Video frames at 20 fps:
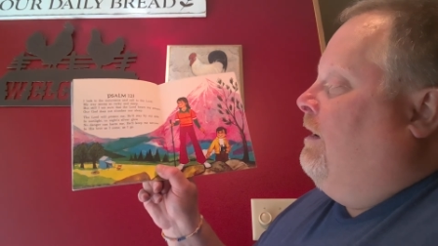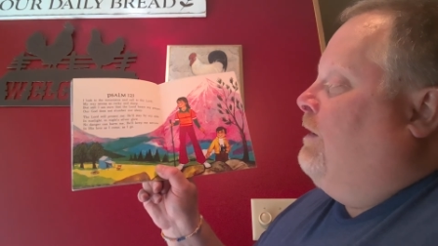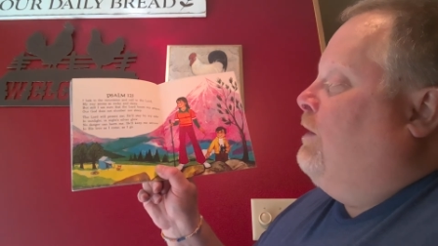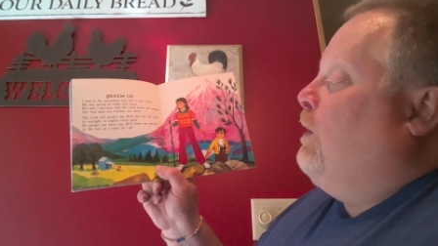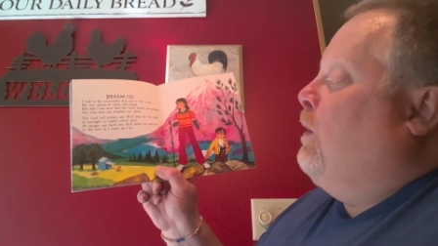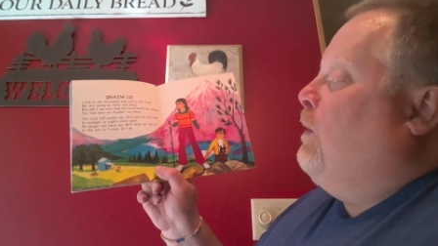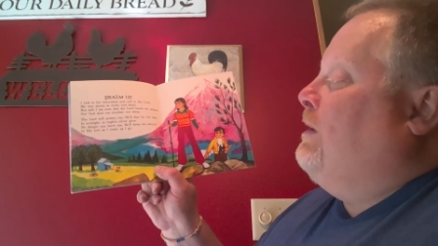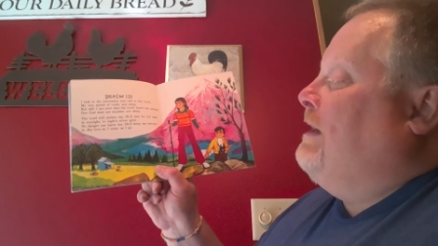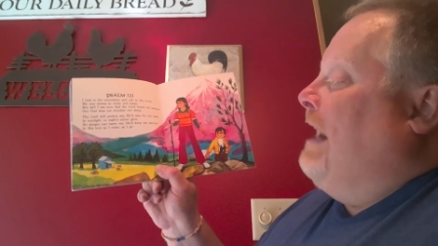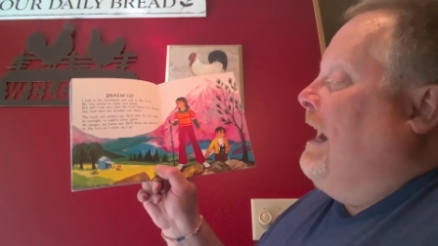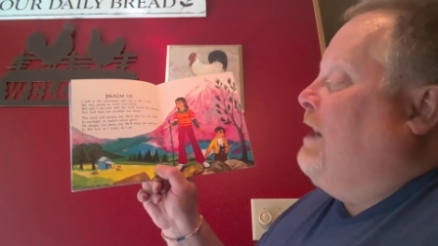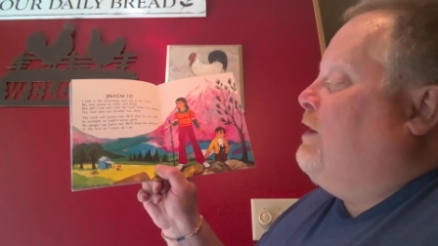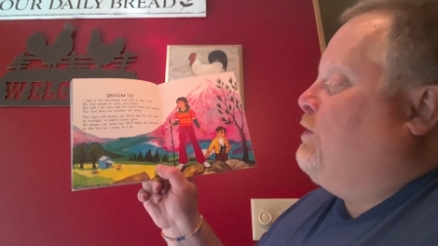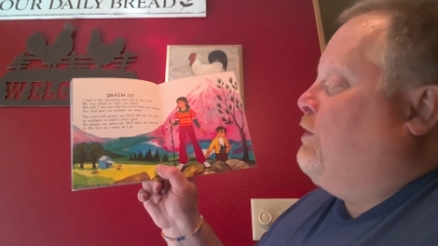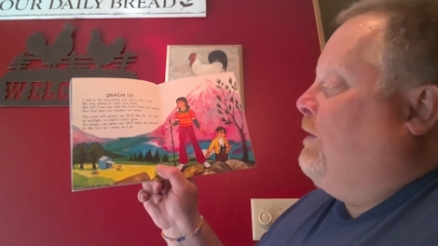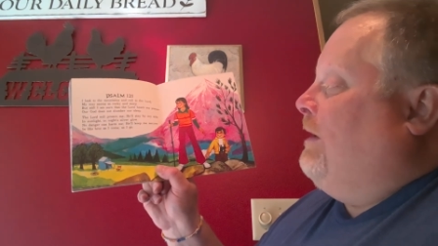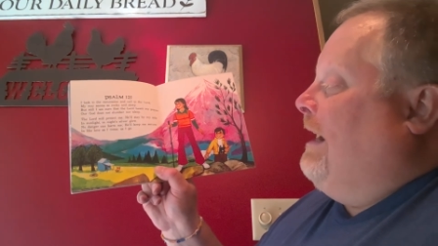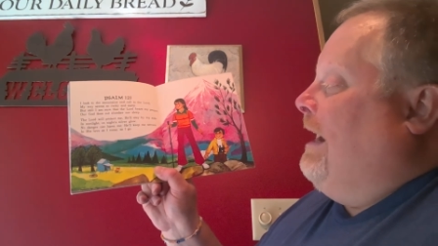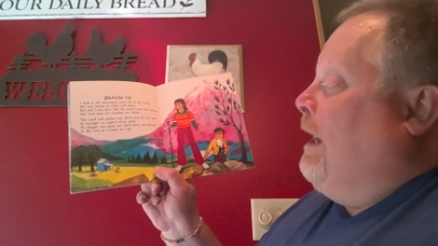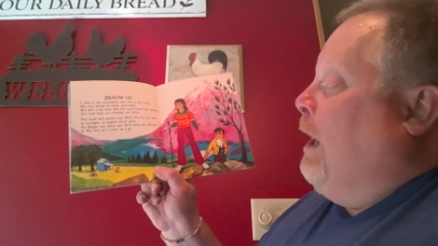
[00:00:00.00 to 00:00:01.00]
No
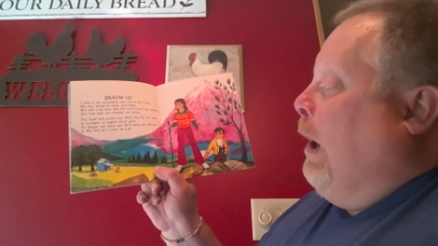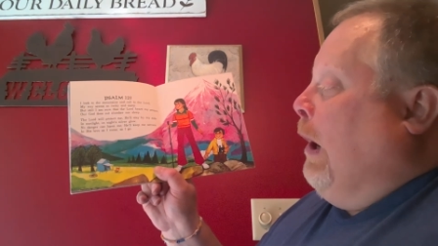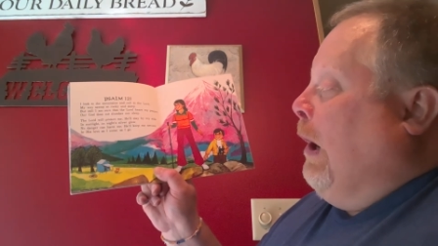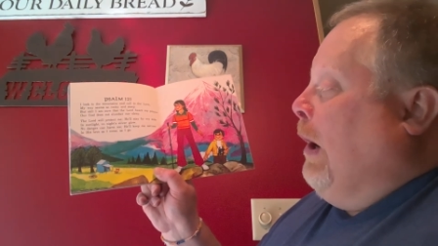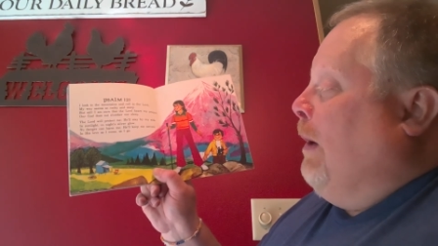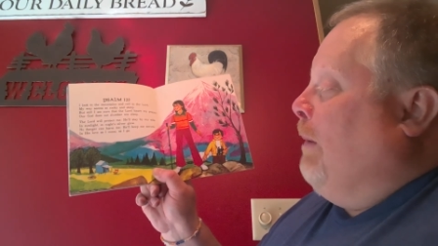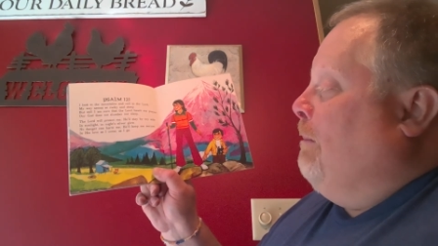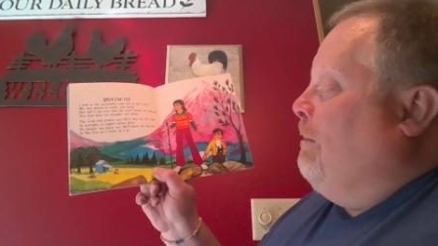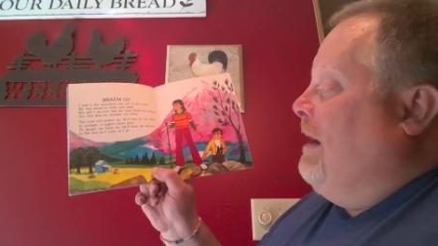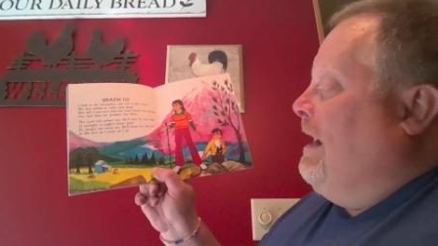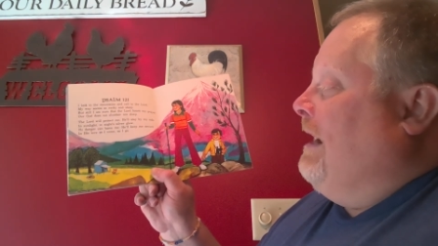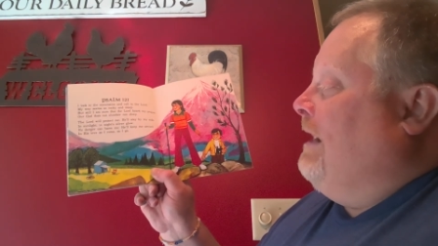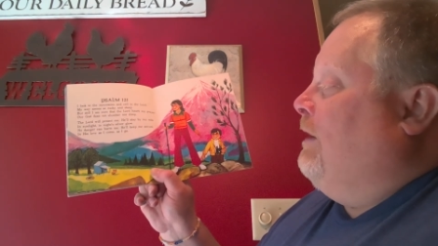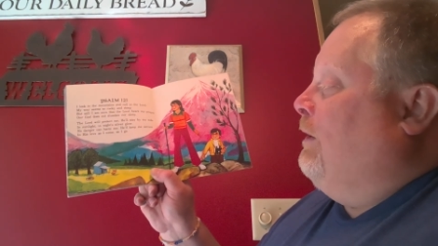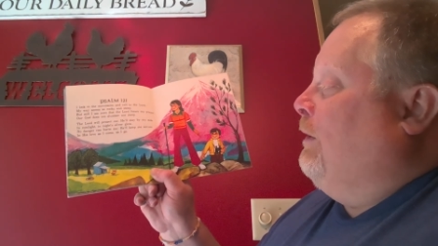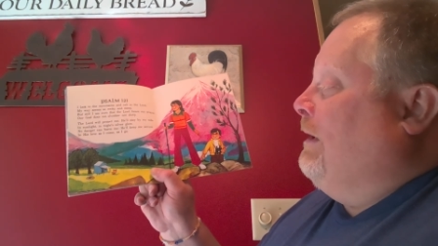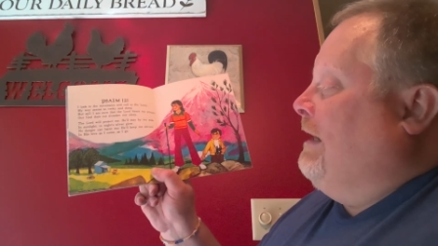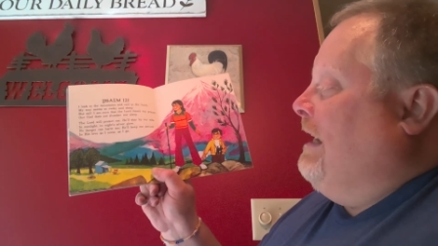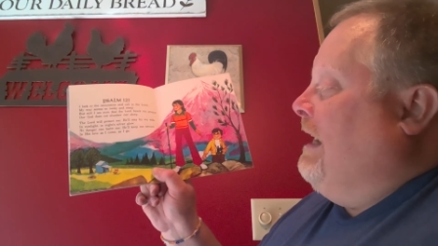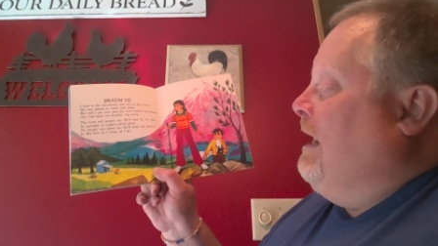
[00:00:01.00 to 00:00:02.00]
danger can harm me.
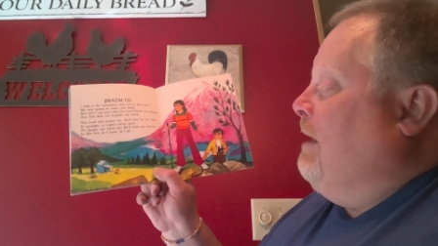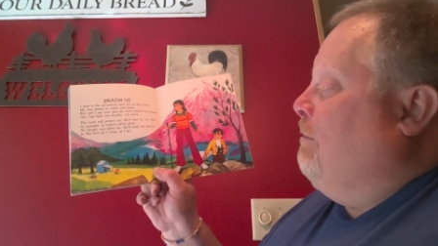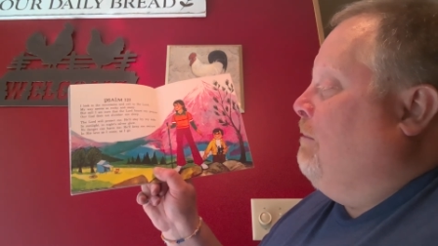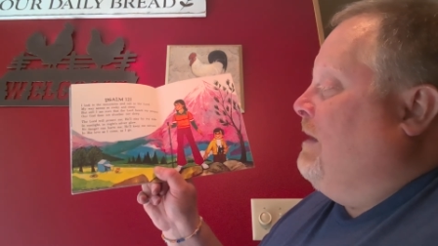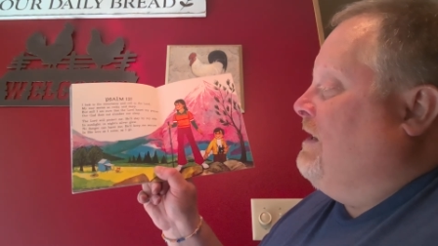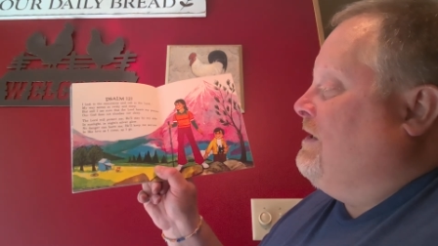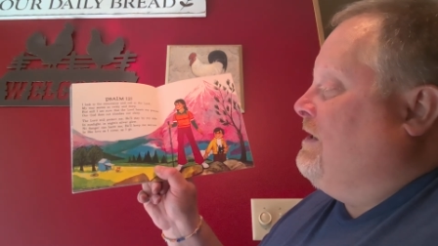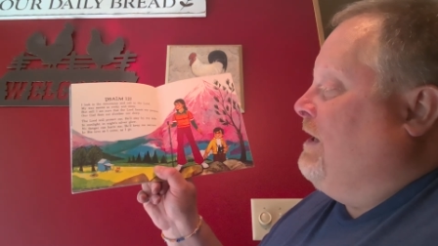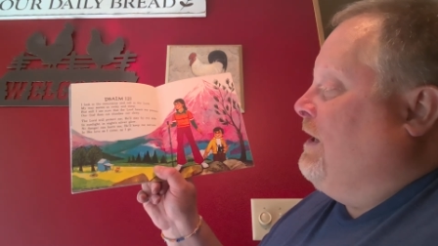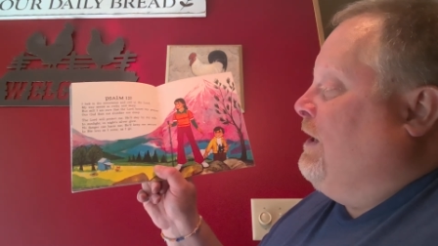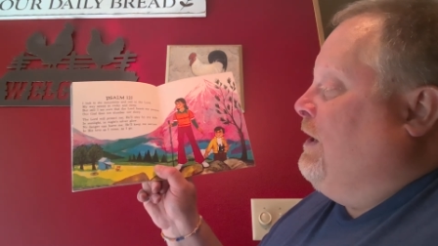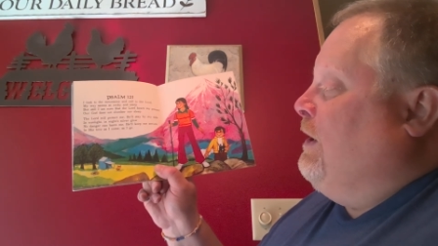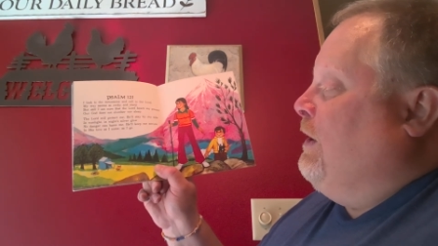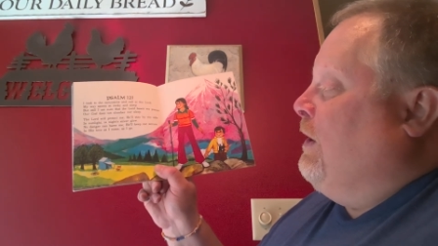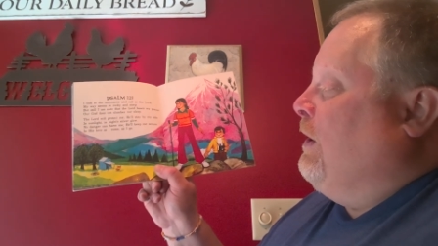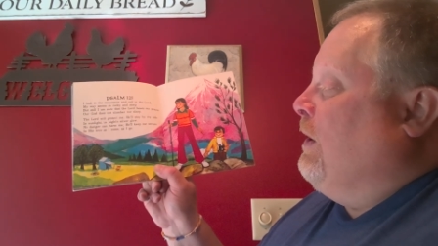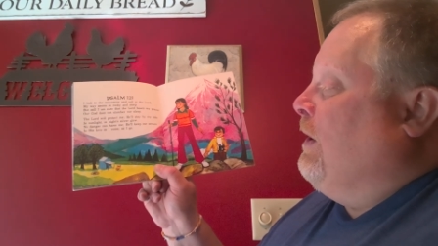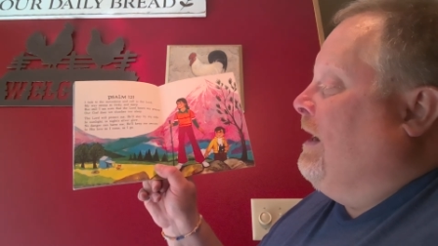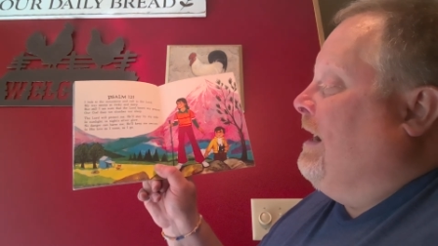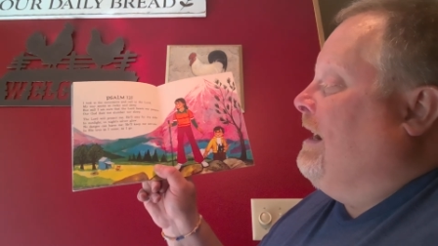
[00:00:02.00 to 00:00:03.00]
He'll keep me
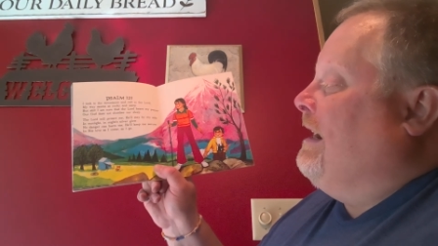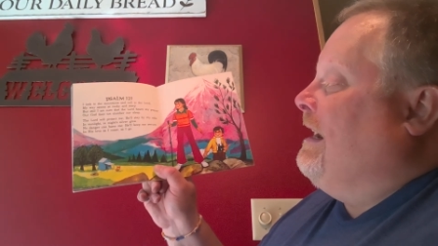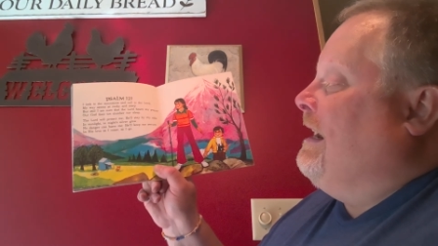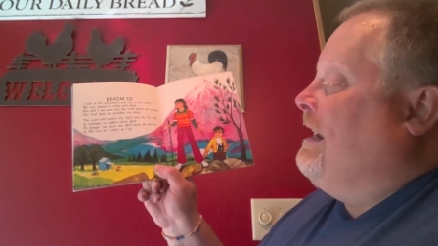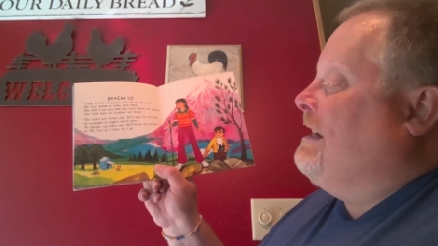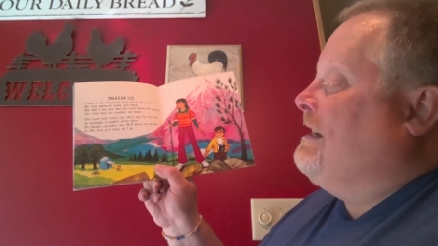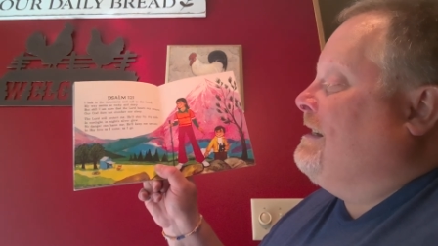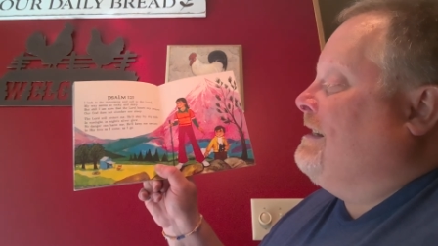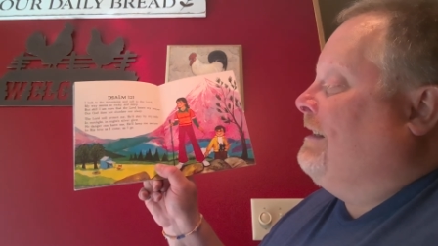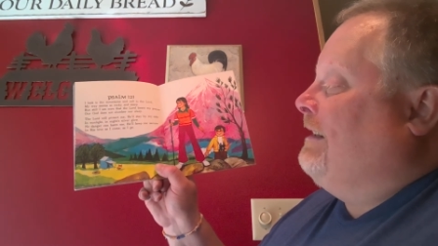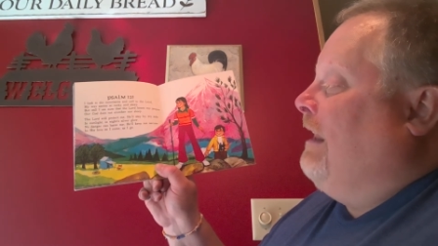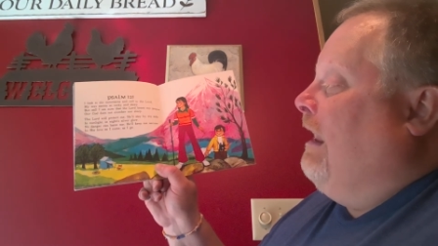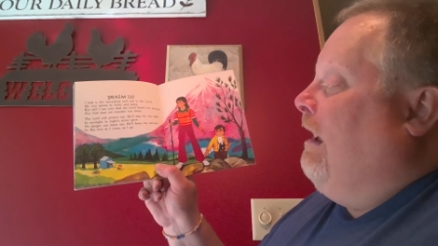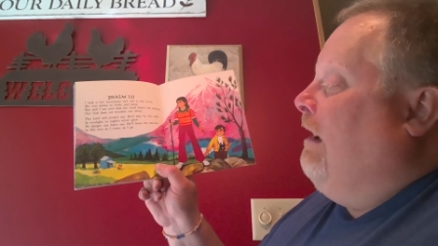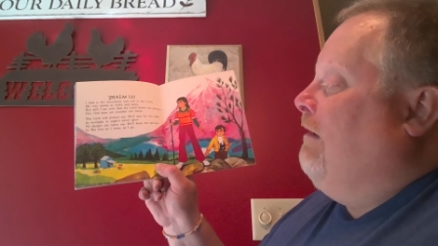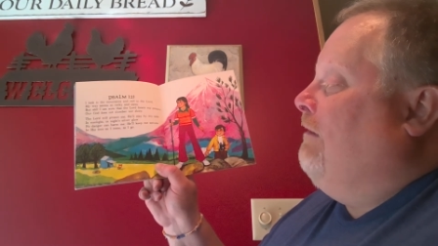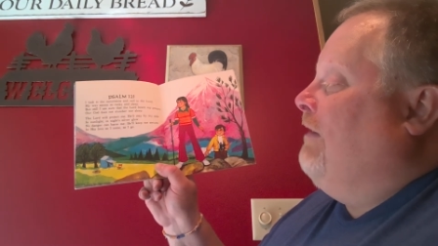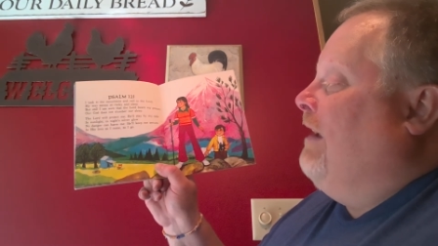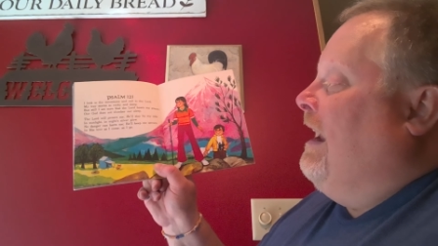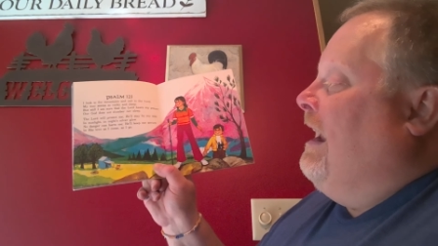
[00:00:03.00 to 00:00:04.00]
secure in his
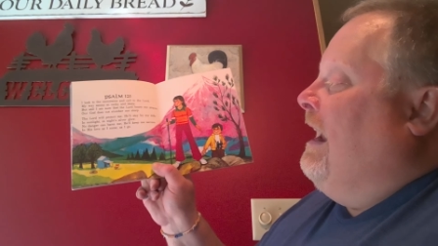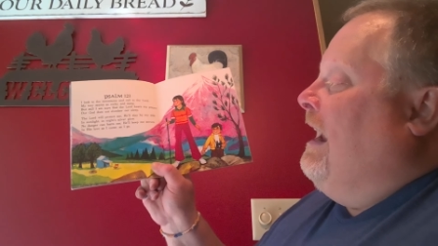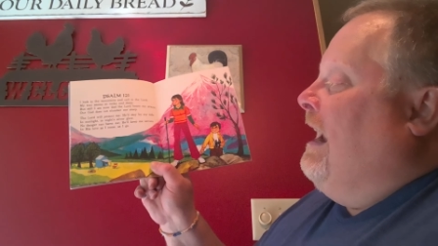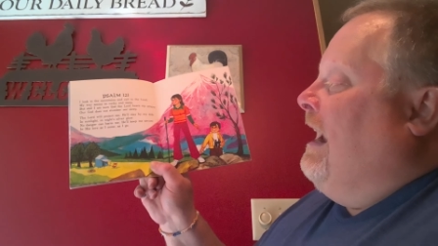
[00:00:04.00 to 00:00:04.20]
love